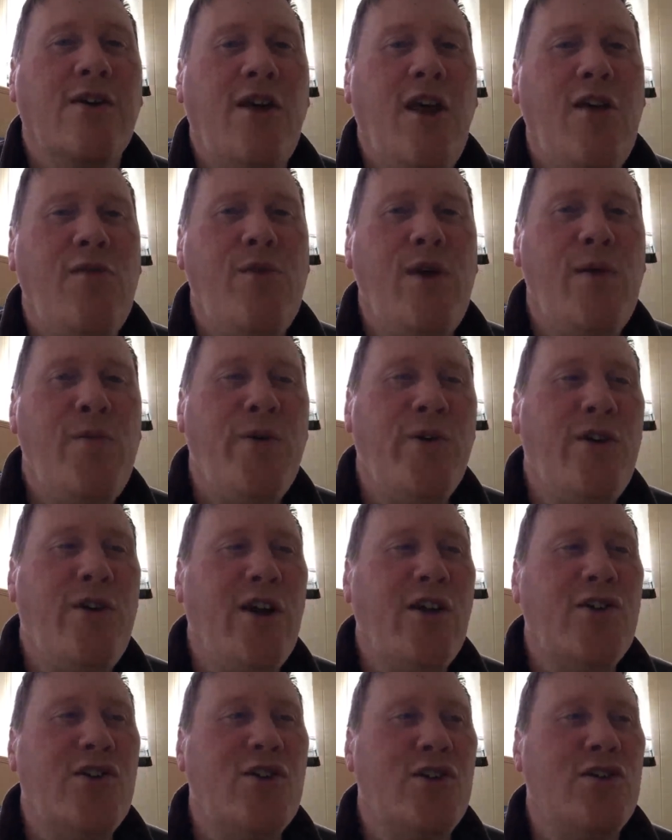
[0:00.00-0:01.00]
Give me
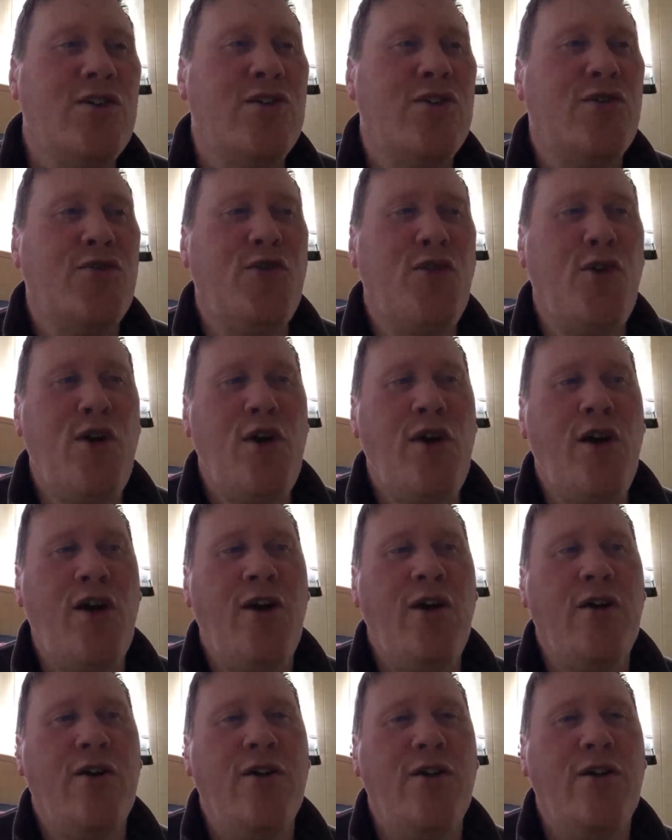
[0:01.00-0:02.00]
predictions
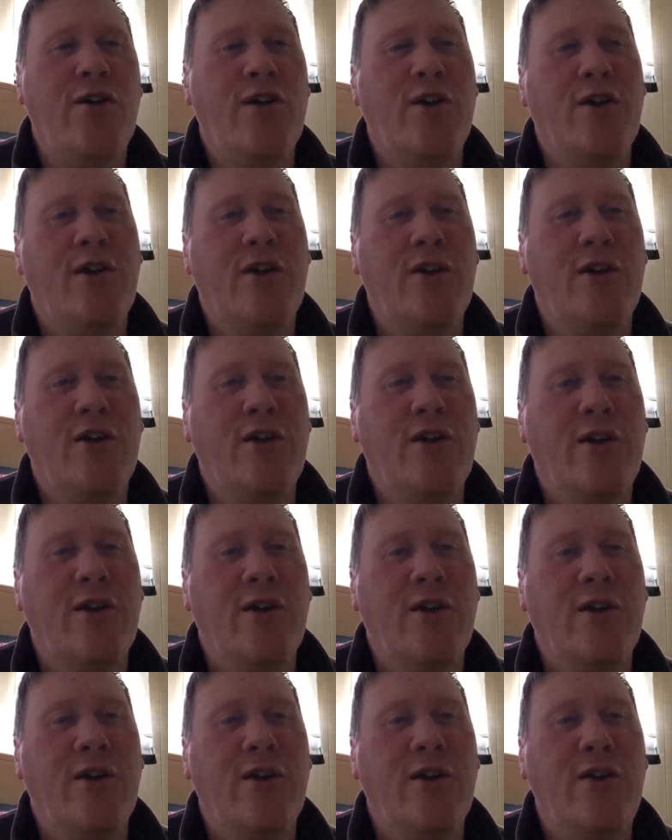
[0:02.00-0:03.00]
for...
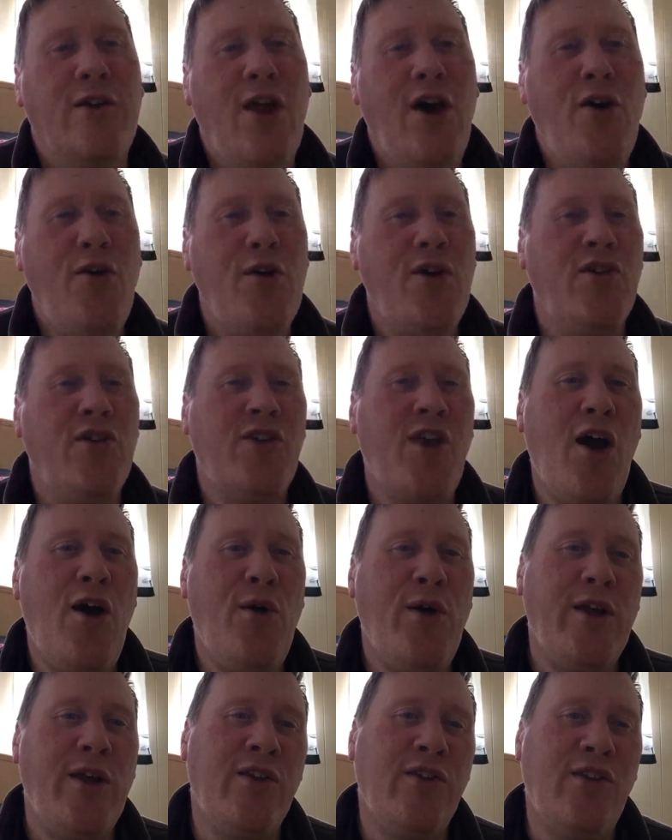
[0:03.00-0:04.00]
No, he's
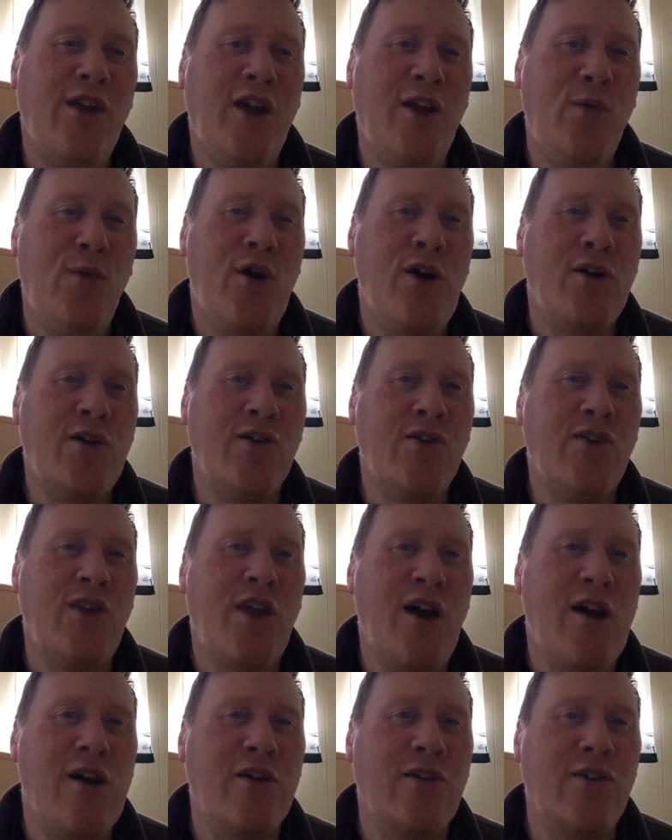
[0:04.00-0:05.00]
going. He's got to walk his
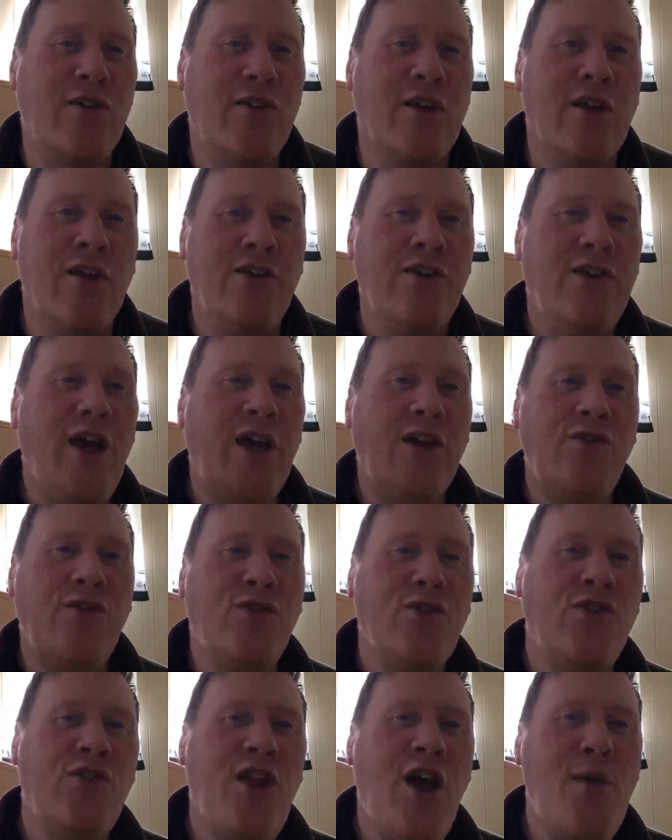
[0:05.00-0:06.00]
dogs. Thanks for
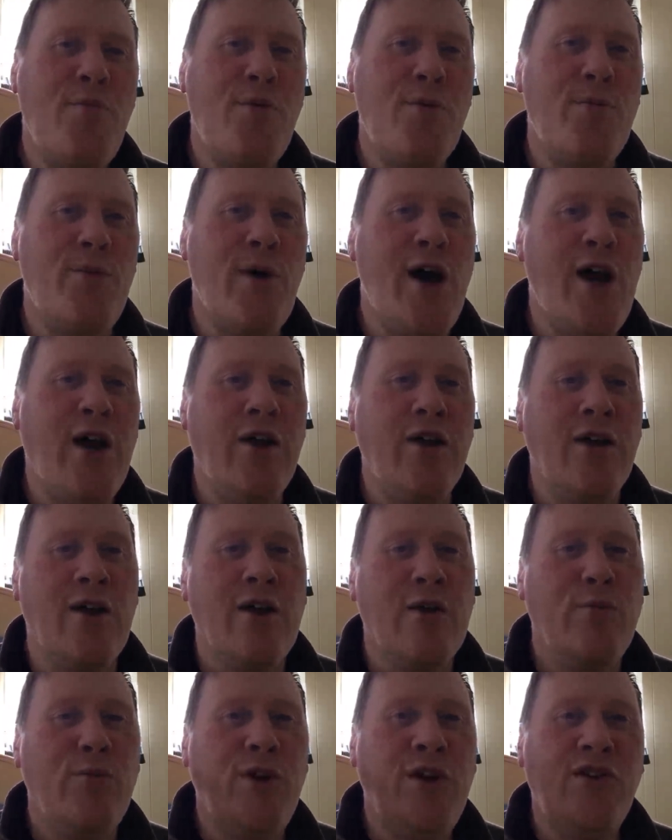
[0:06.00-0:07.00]
stopping by.
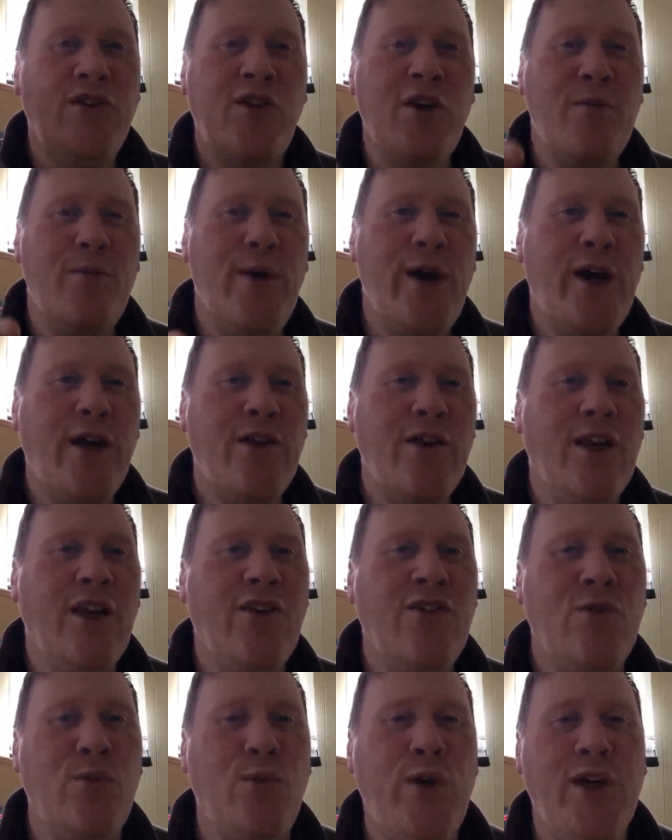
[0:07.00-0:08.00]
Please come back
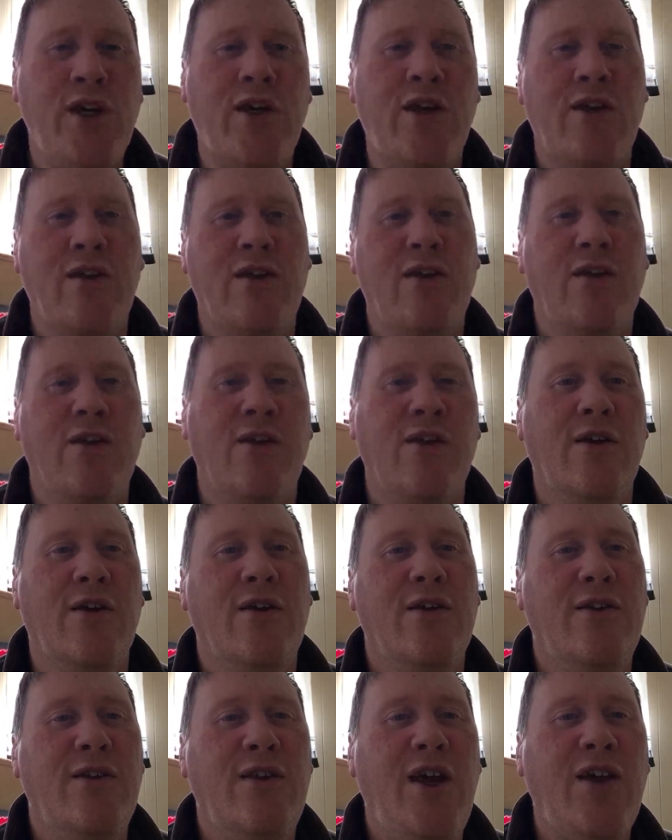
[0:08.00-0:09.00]
next week.
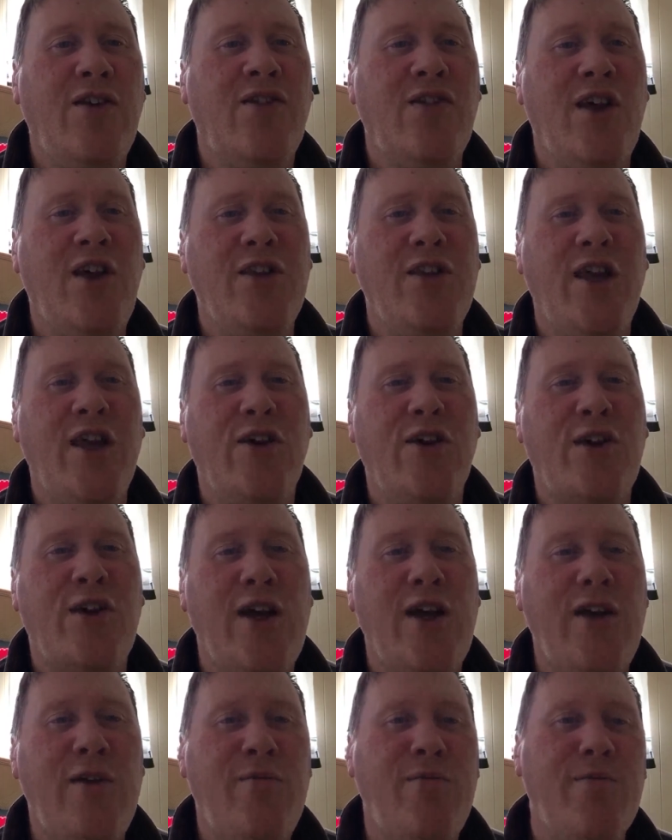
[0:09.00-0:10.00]
Next Sunday,
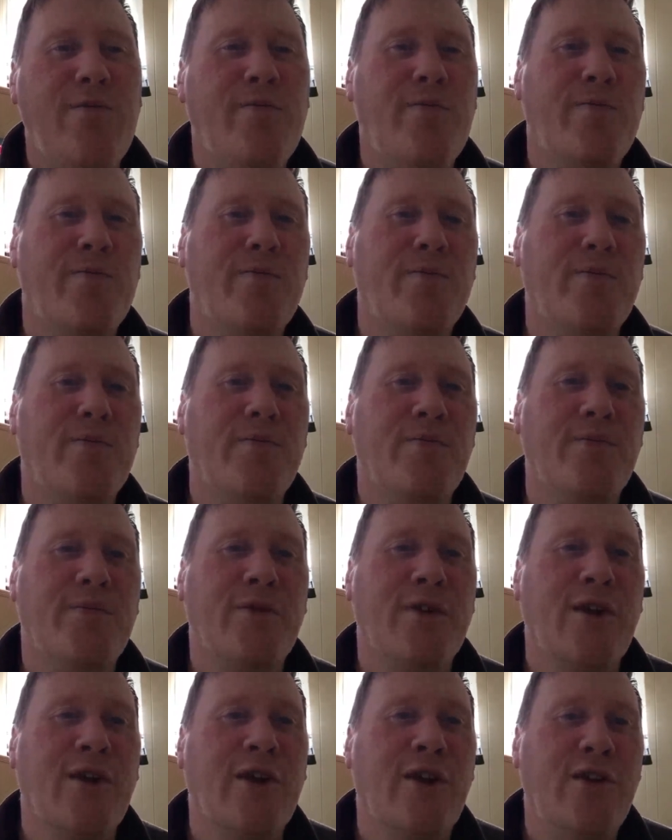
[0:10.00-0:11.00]
okay?
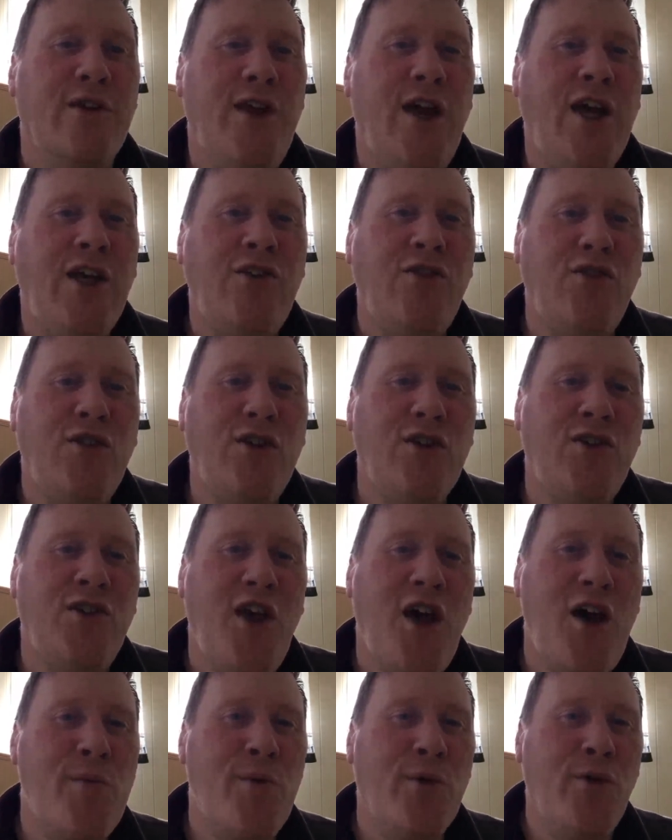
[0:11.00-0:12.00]
Thanks for your
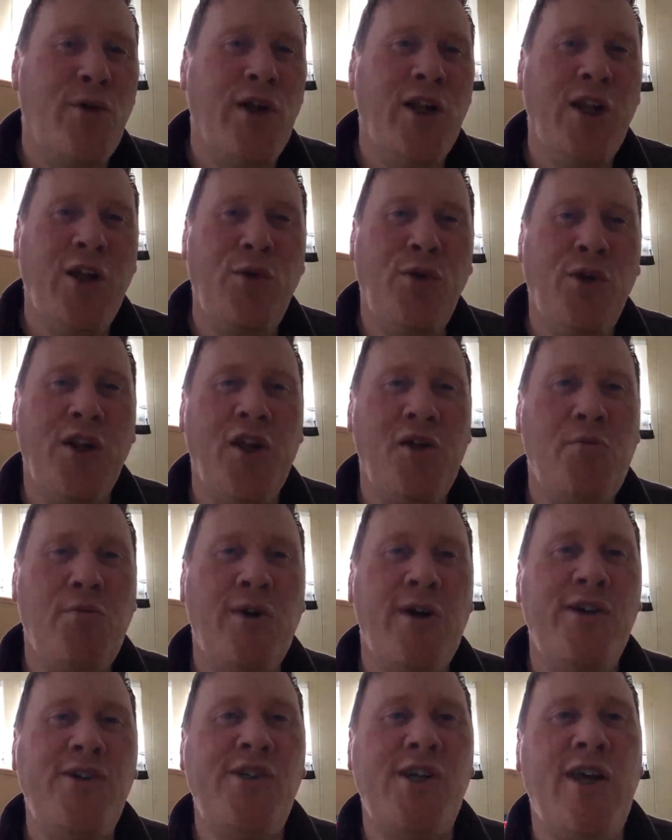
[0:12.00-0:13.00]
sub. I really, really
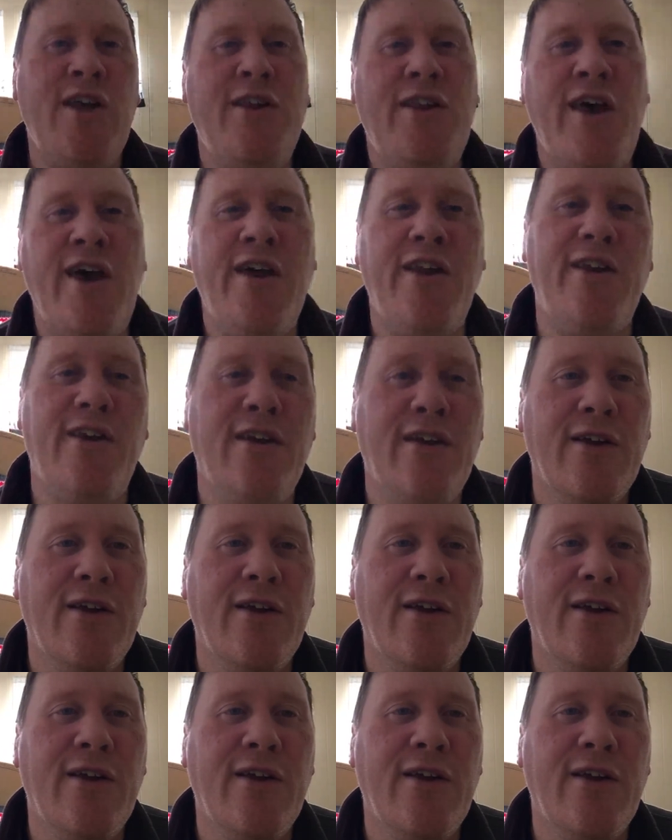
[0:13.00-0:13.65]
appreciate that.